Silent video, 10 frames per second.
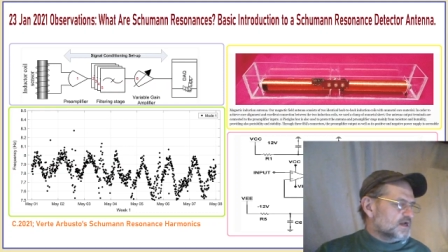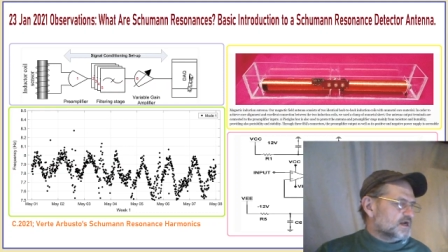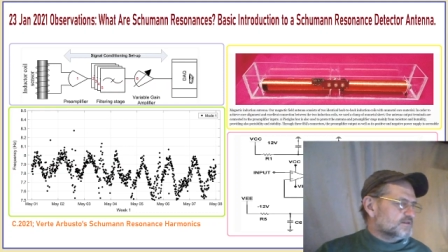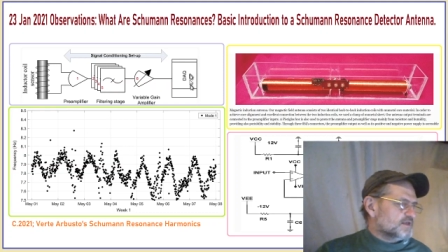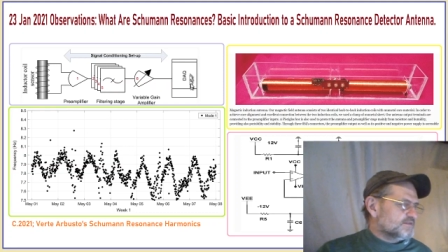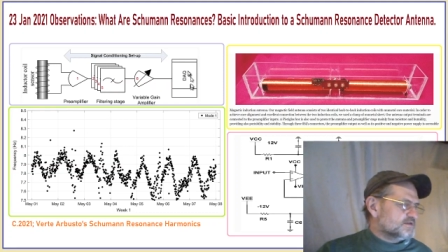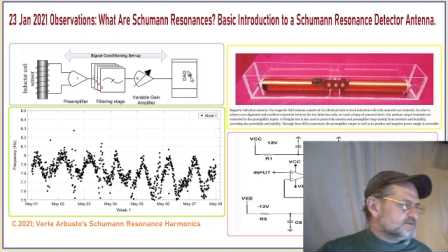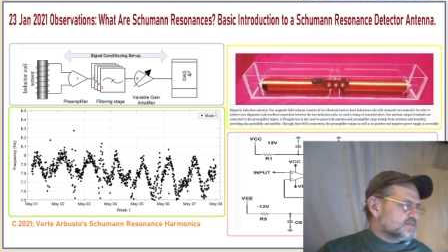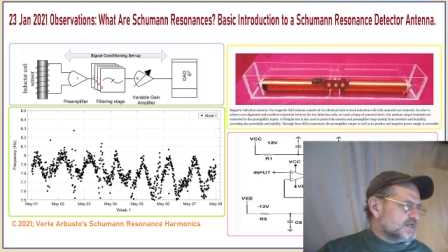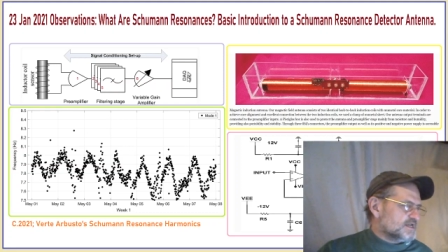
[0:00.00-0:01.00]
and then the
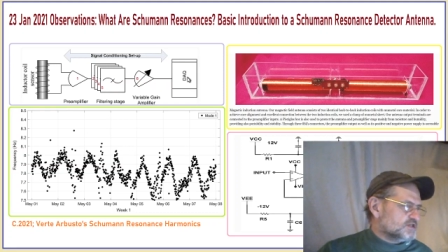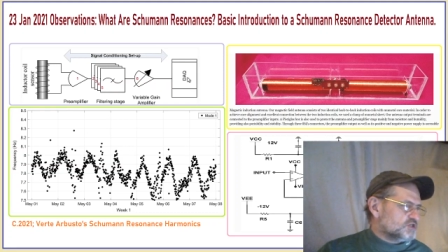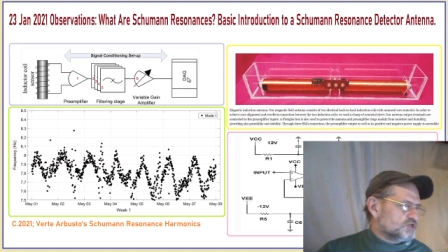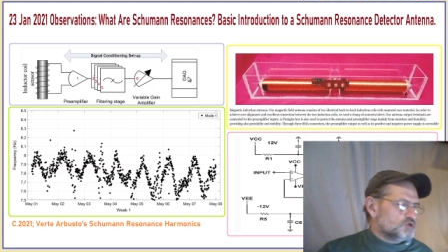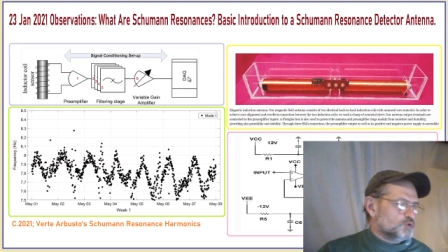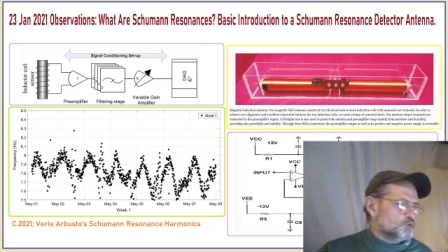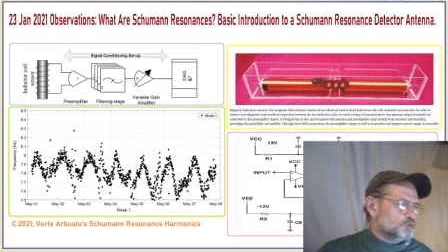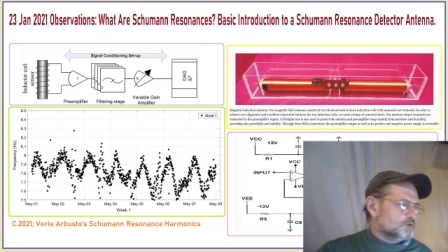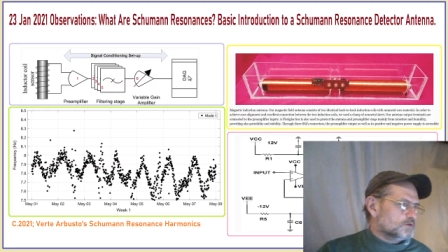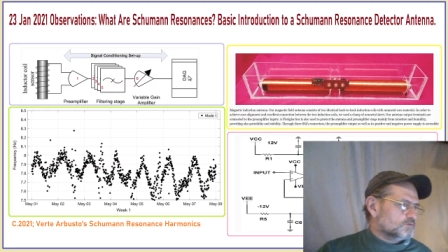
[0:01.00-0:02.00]
DAQ,
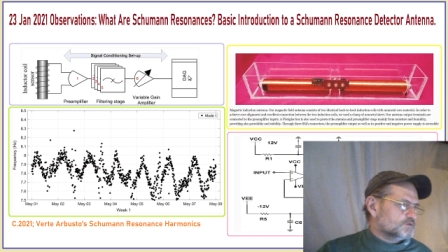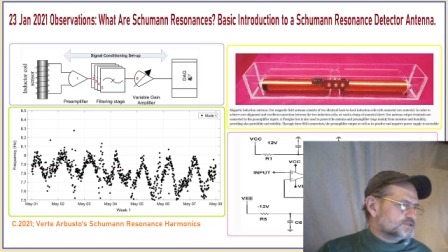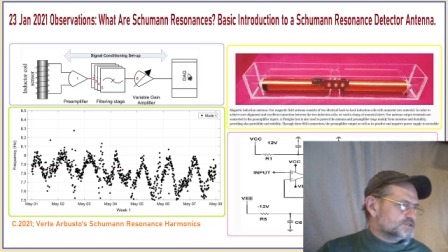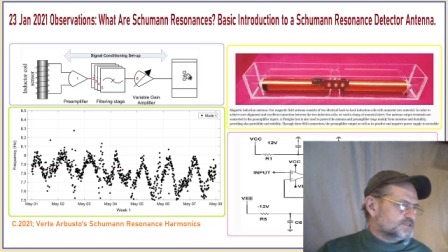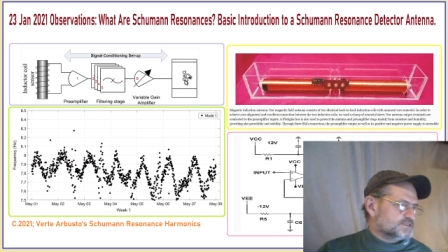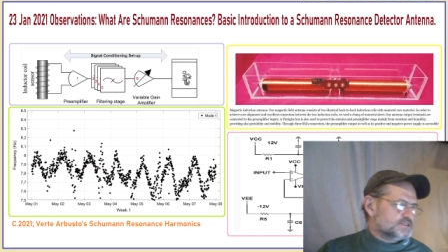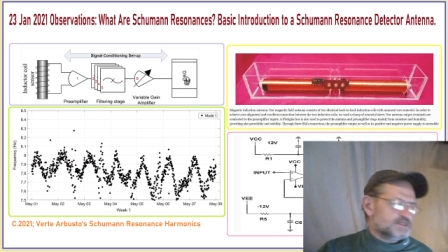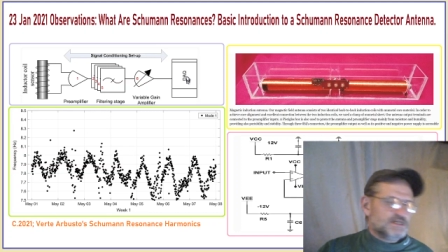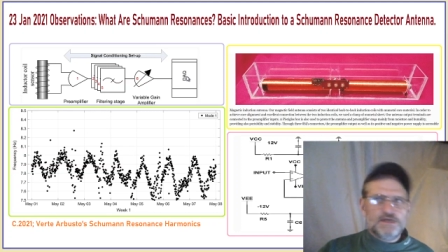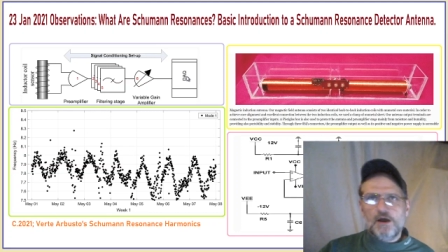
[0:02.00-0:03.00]
which is
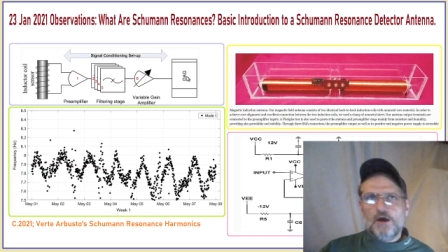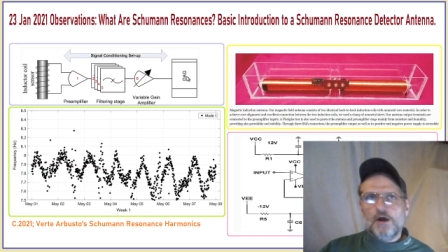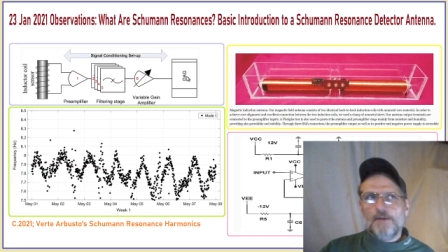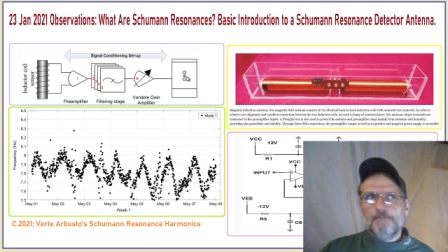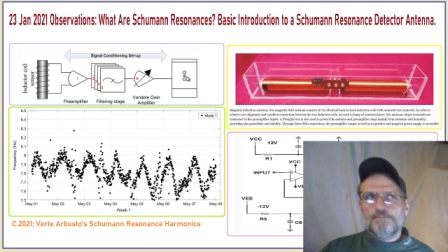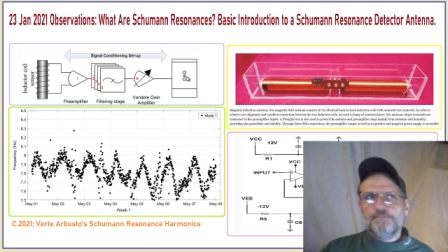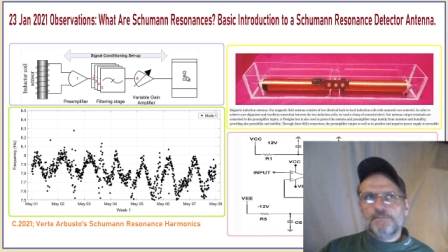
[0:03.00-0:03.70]
the um,